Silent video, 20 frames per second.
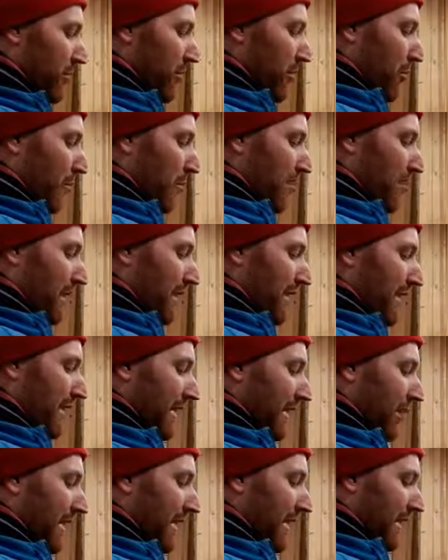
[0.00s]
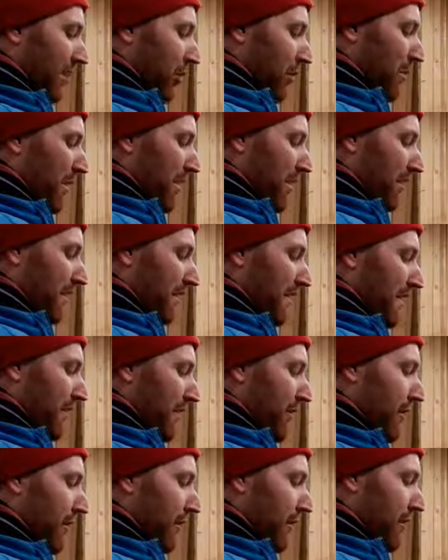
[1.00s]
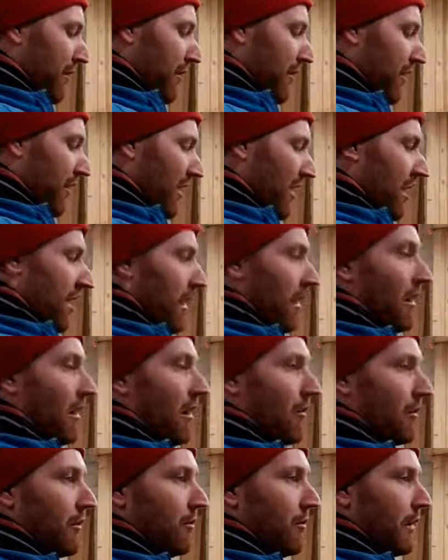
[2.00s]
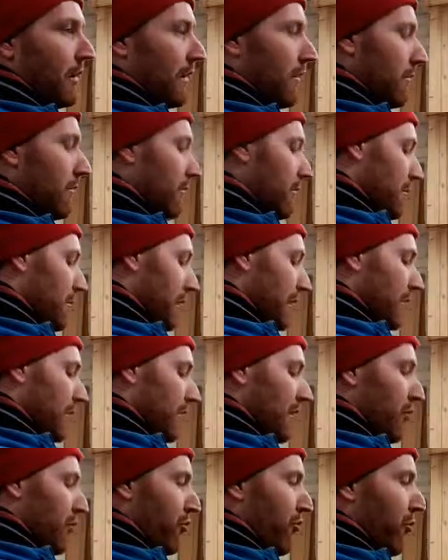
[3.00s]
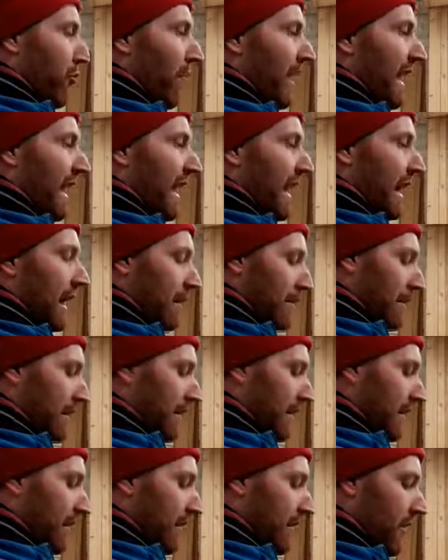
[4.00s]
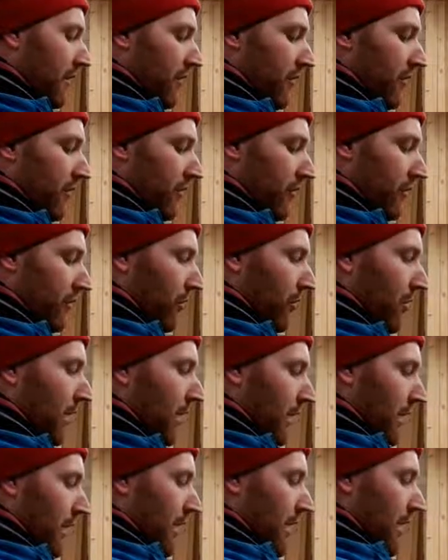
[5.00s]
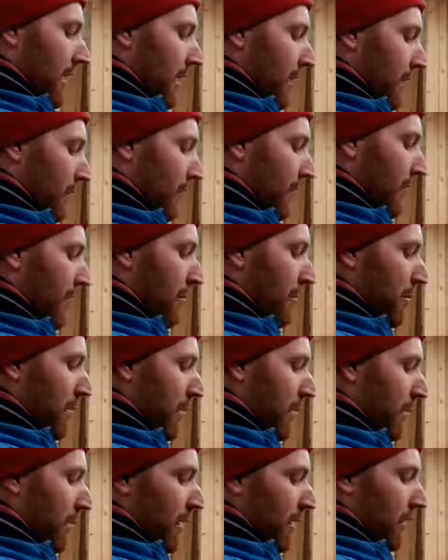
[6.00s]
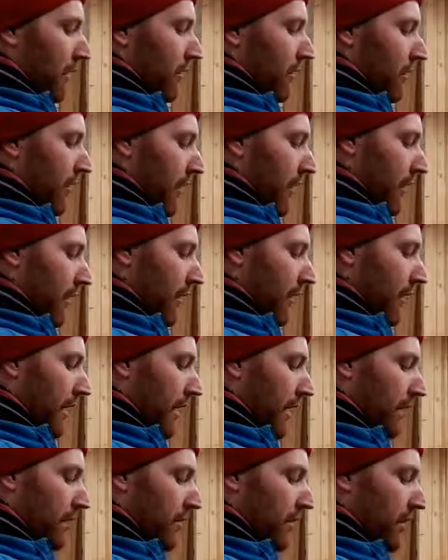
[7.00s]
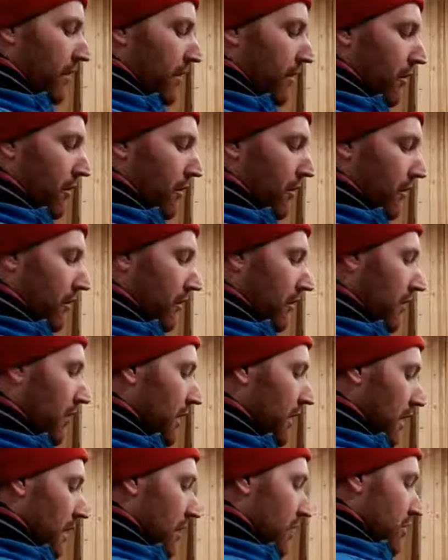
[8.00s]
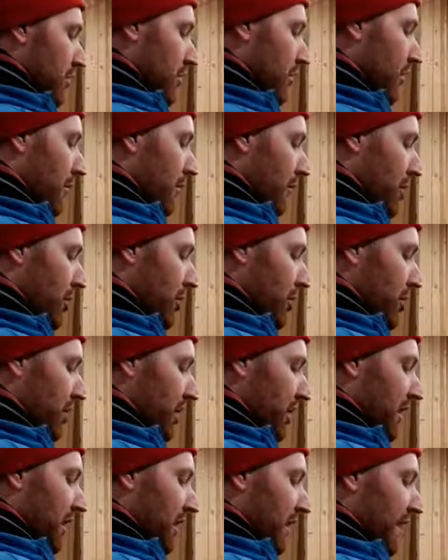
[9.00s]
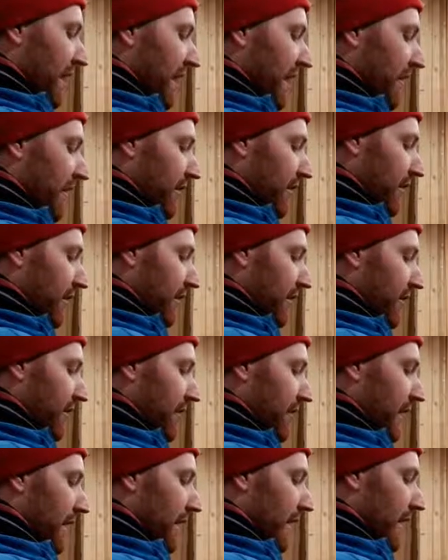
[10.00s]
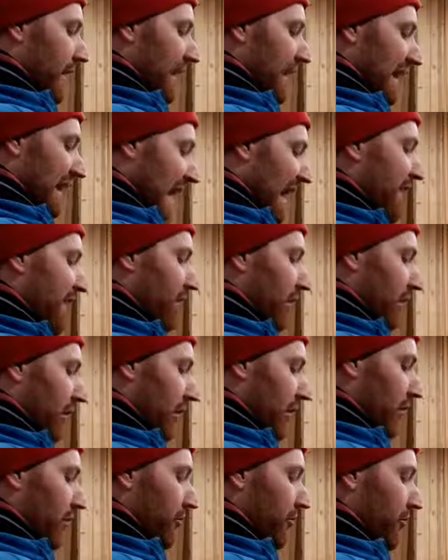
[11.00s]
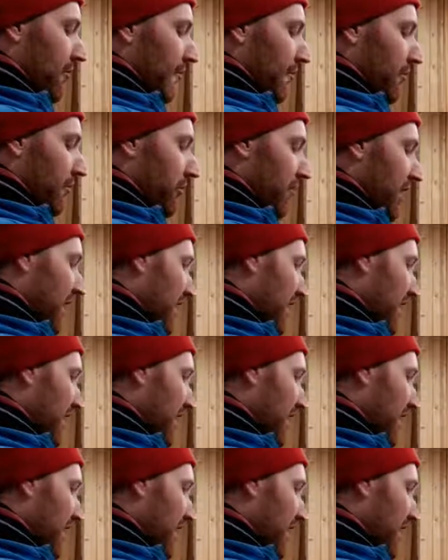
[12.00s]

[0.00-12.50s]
You're probably going to create a little bit of leverage here. And obviously, like I say, there's no AI built into this, so it'll dip and it'll cut your edge here, obviously. So you've got to make sure you keep it kind of level at all times.